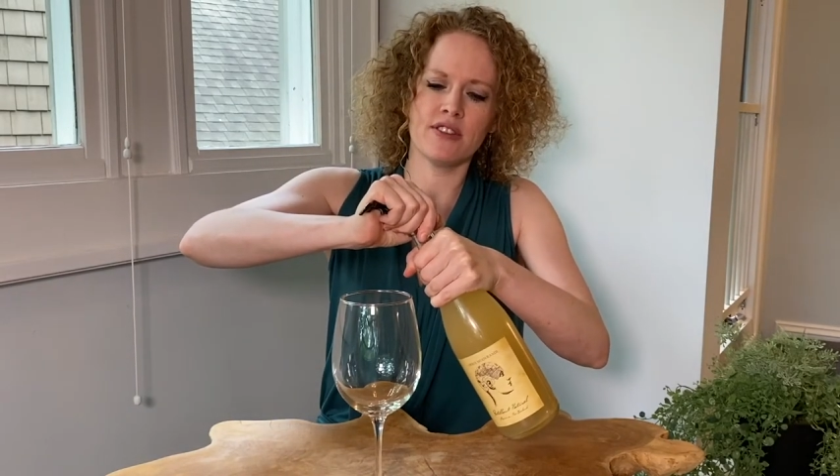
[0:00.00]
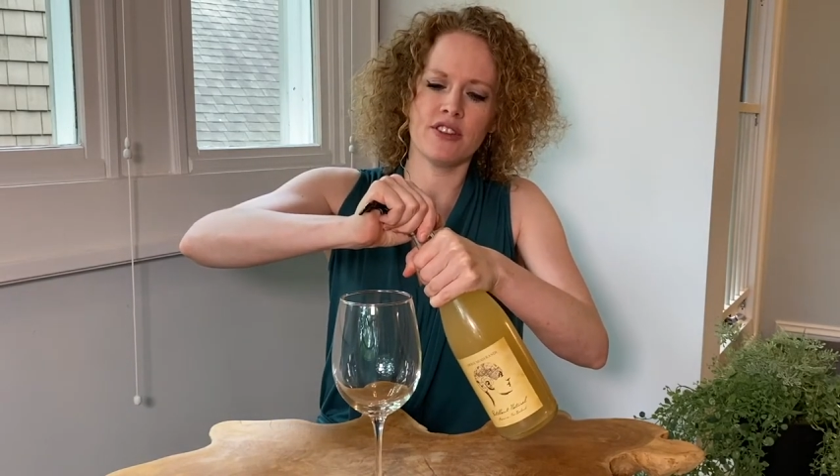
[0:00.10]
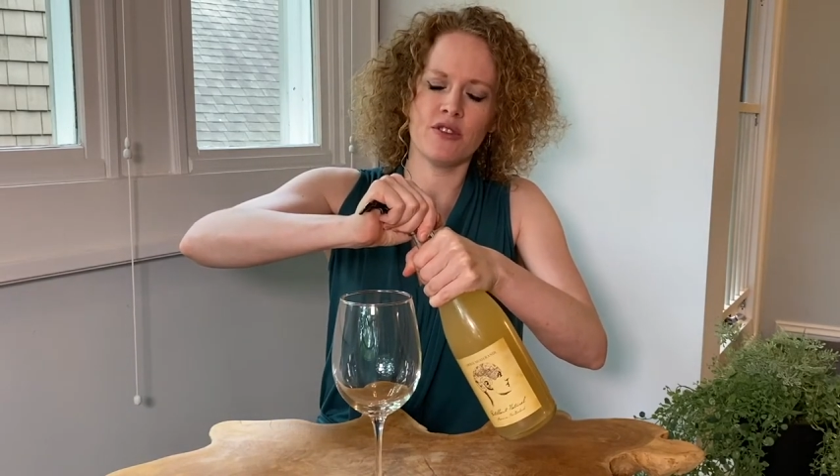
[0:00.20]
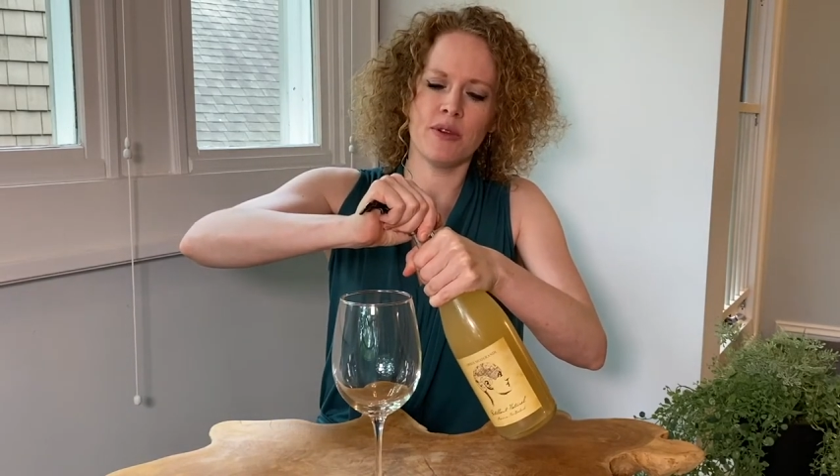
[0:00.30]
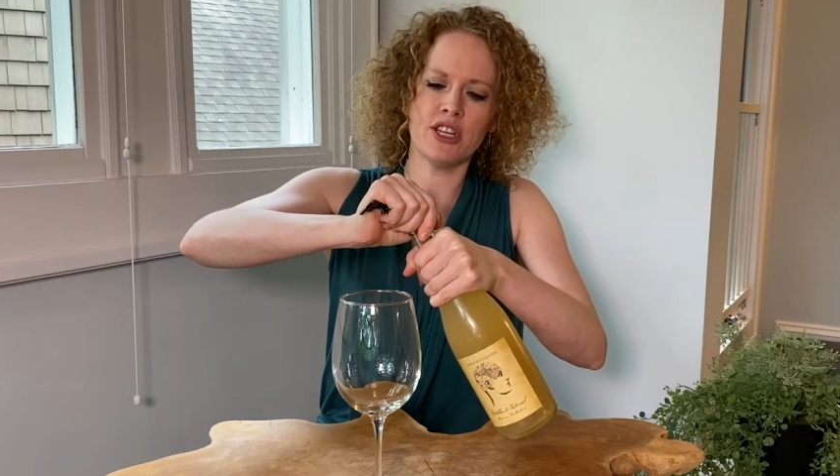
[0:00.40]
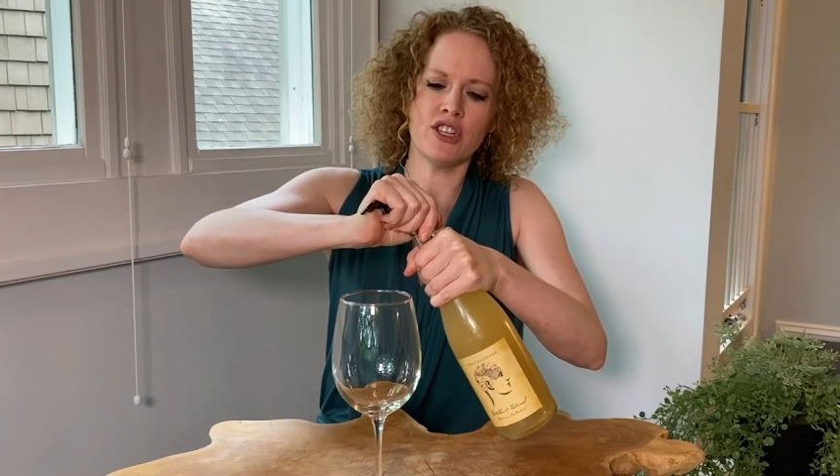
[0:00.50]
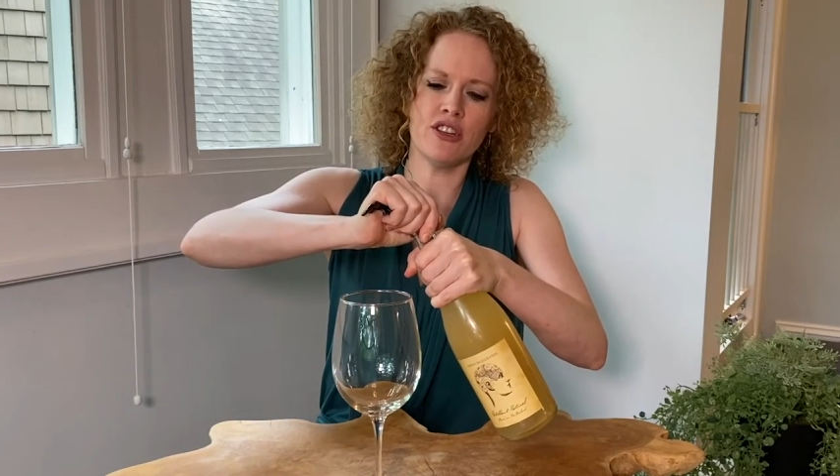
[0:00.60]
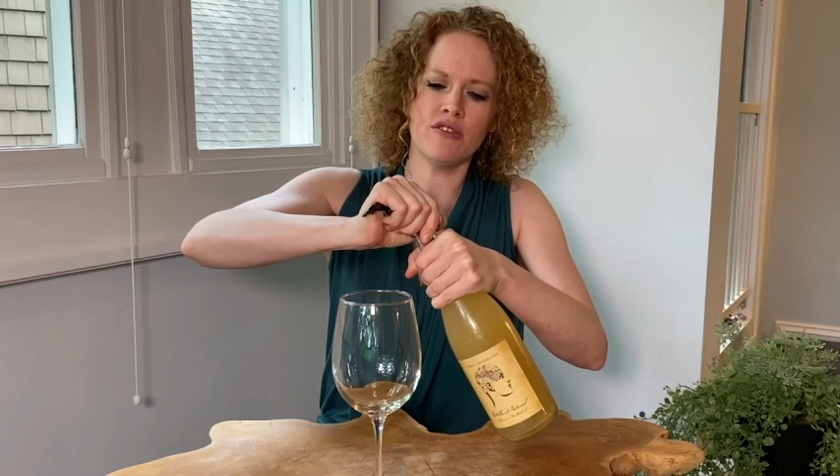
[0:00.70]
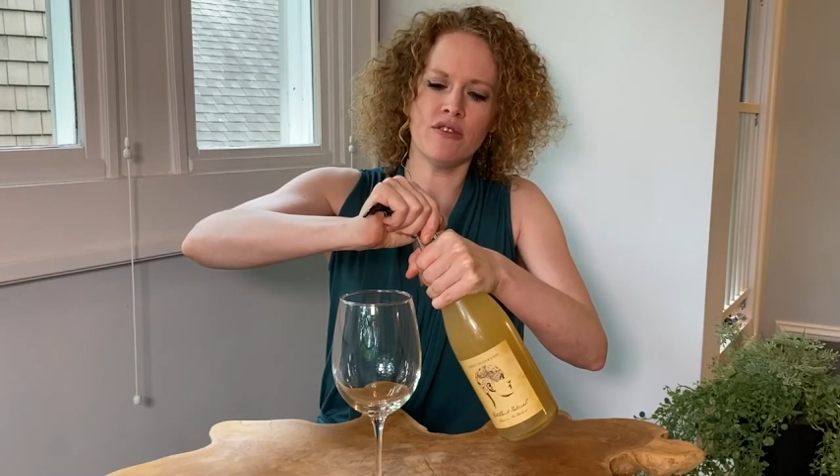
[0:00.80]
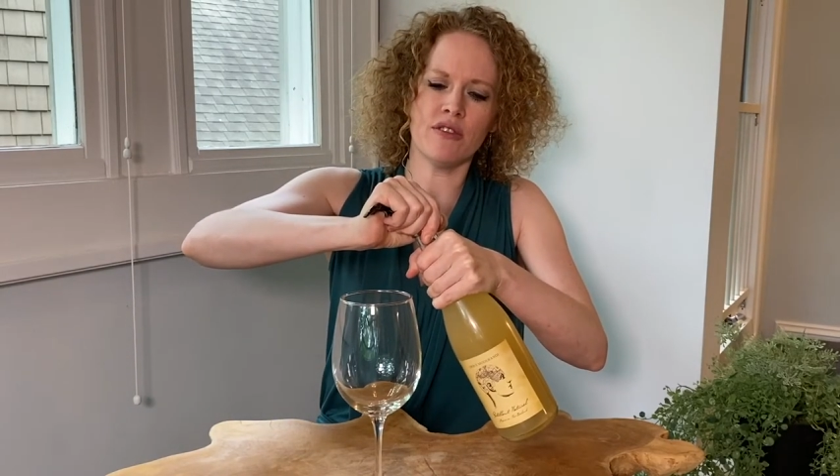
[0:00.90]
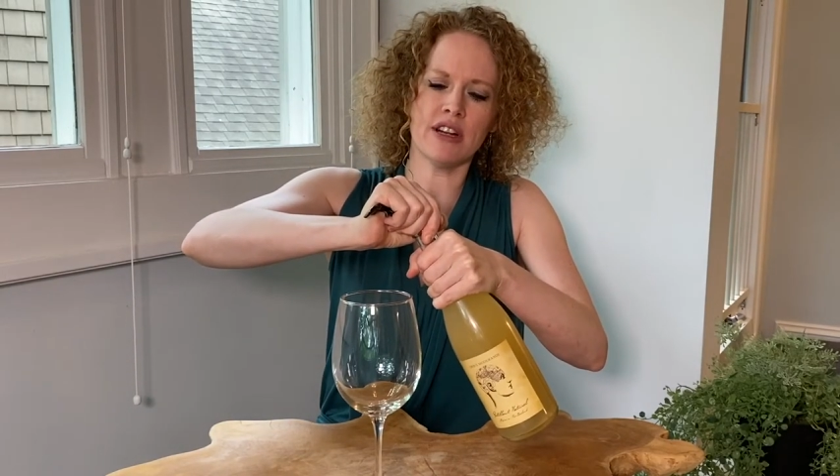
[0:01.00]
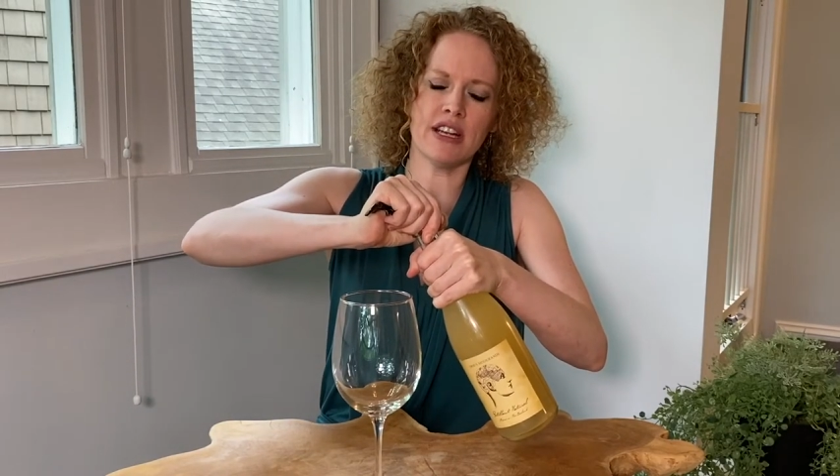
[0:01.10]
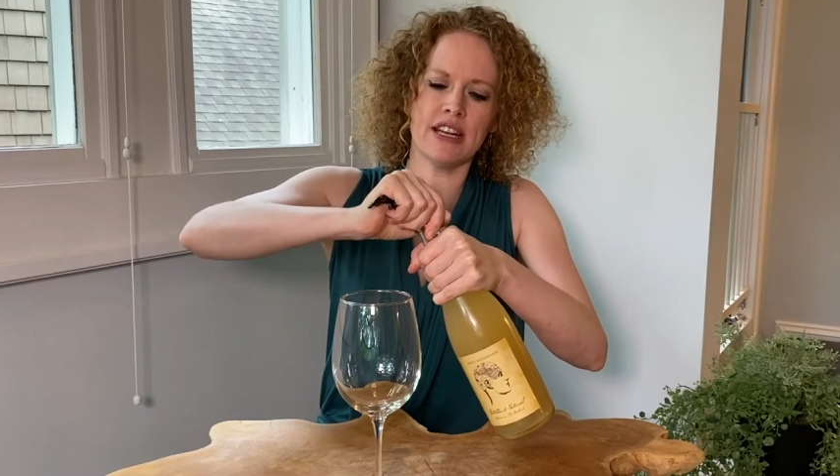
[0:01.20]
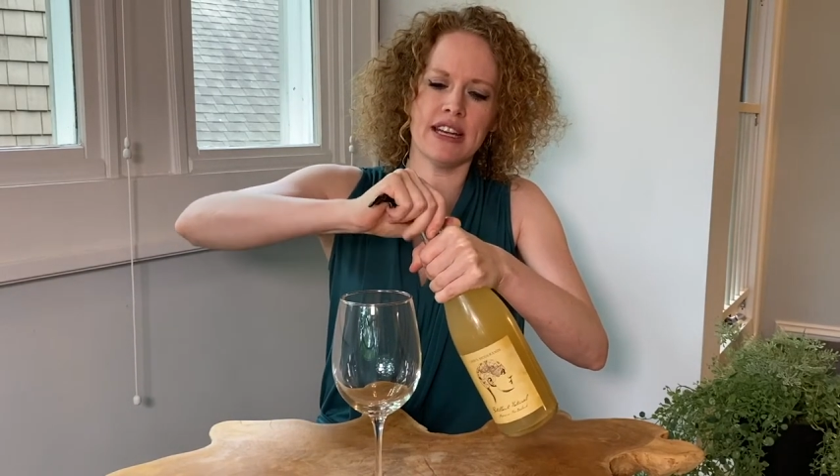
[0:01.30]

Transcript: situation in New York,